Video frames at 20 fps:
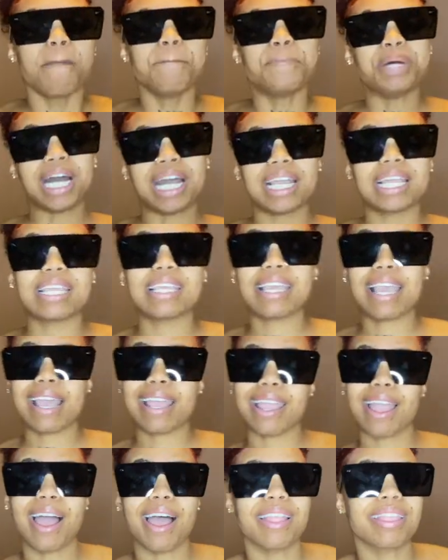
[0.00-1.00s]
But yeah,
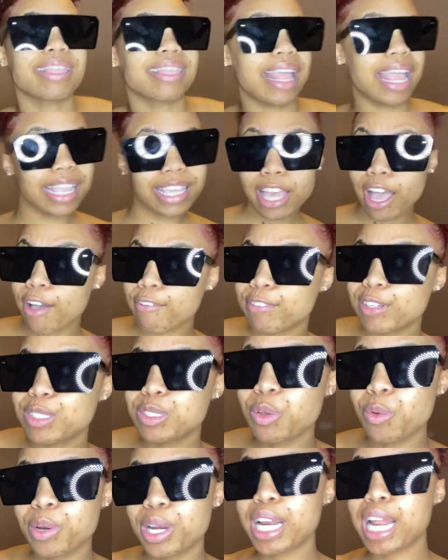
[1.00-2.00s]
y'all, thank y'all for
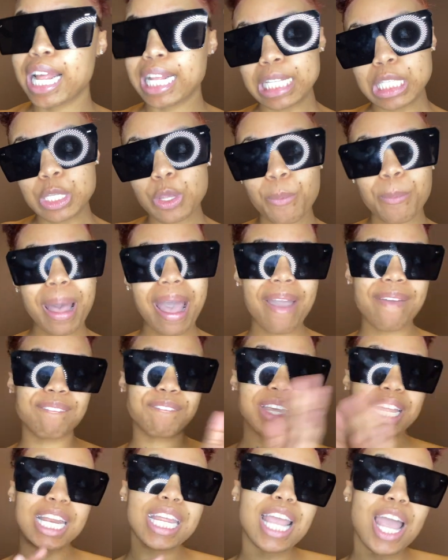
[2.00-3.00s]
tuning in to my
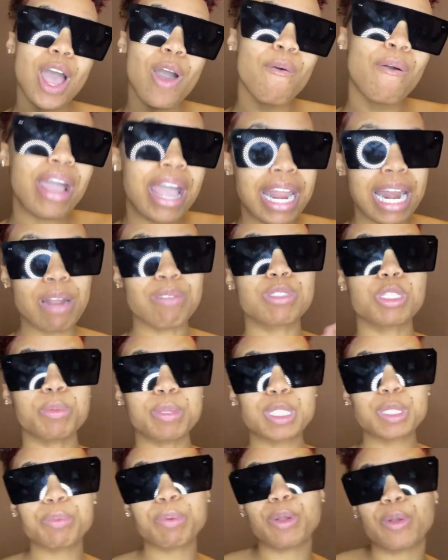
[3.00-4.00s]
video, and I'm super,
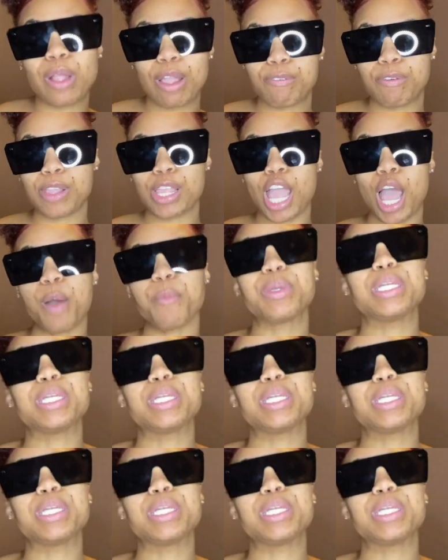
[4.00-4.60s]
super grateful, y'all.